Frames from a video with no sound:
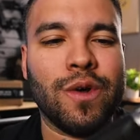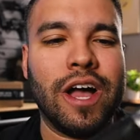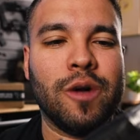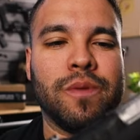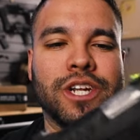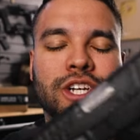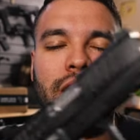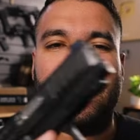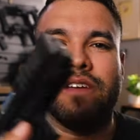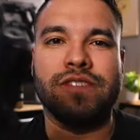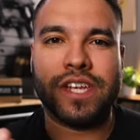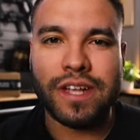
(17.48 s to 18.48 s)
know how much I
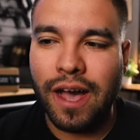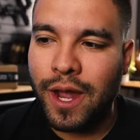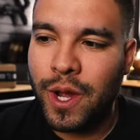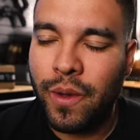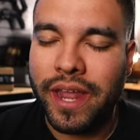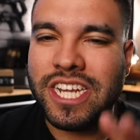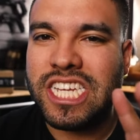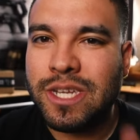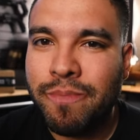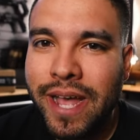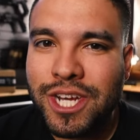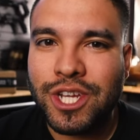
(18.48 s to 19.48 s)
love staccato and
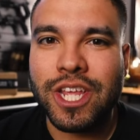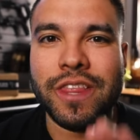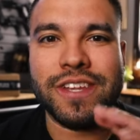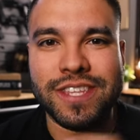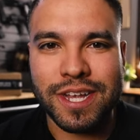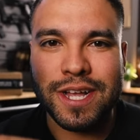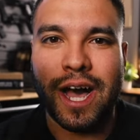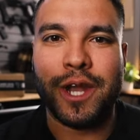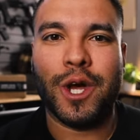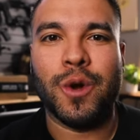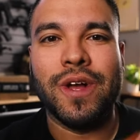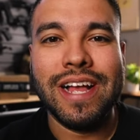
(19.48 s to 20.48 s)
especially the
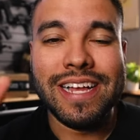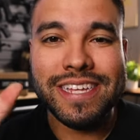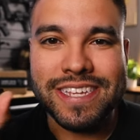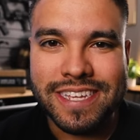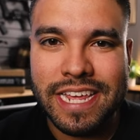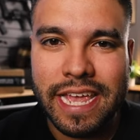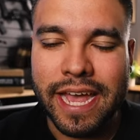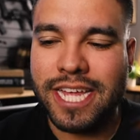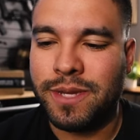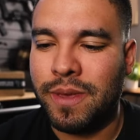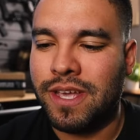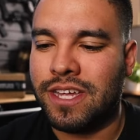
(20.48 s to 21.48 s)
staccato
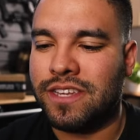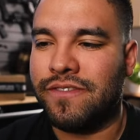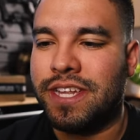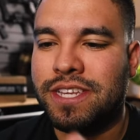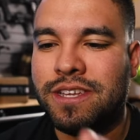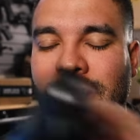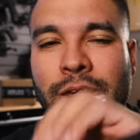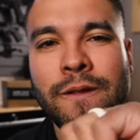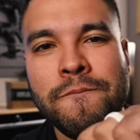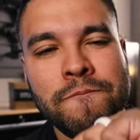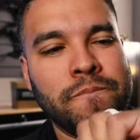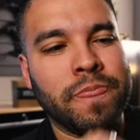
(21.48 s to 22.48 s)
CS because of its
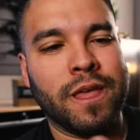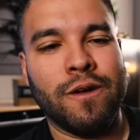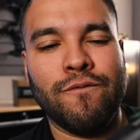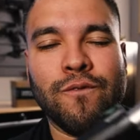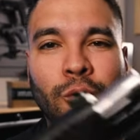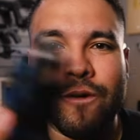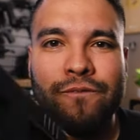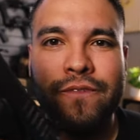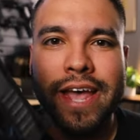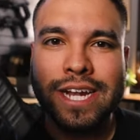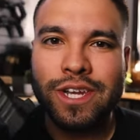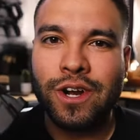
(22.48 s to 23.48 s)
form
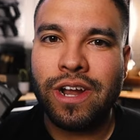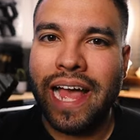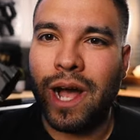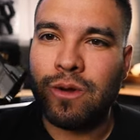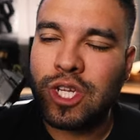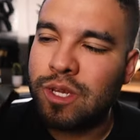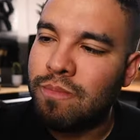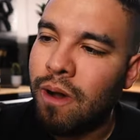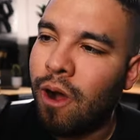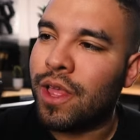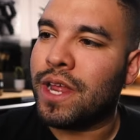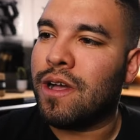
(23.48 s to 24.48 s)
factor, how
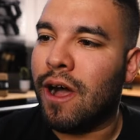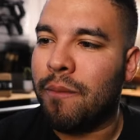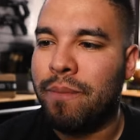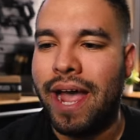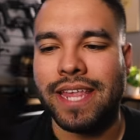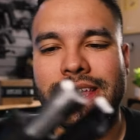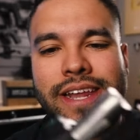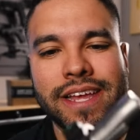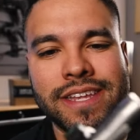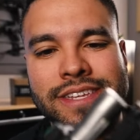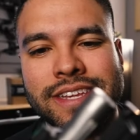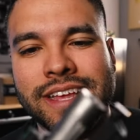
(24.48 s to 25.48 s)
small and compact it
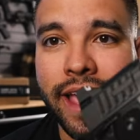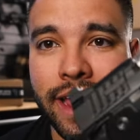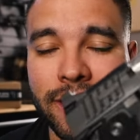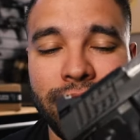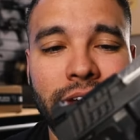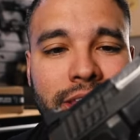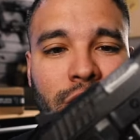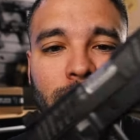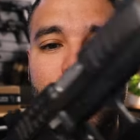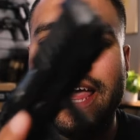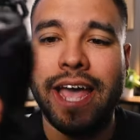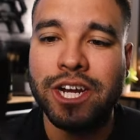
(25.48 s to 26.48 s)
is, and the fact that you
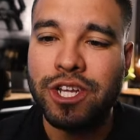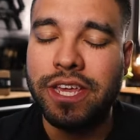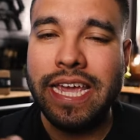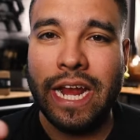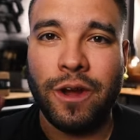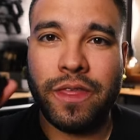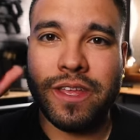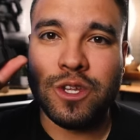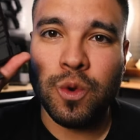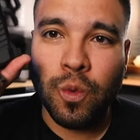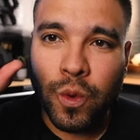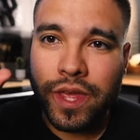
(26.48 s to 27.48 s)
can actually carry
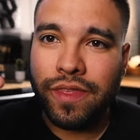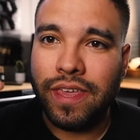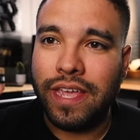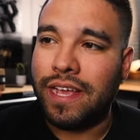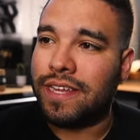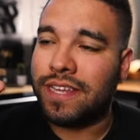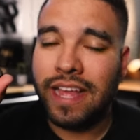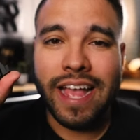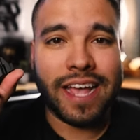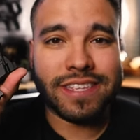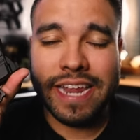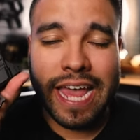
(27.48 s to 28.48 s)
this with ease
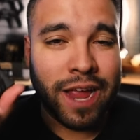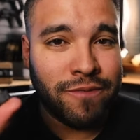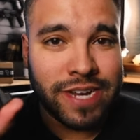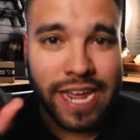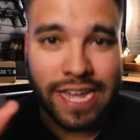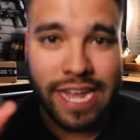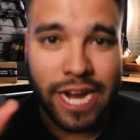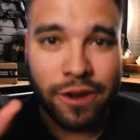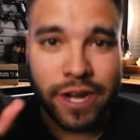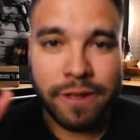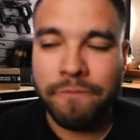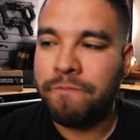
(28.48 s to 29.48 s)
as an everyday carry.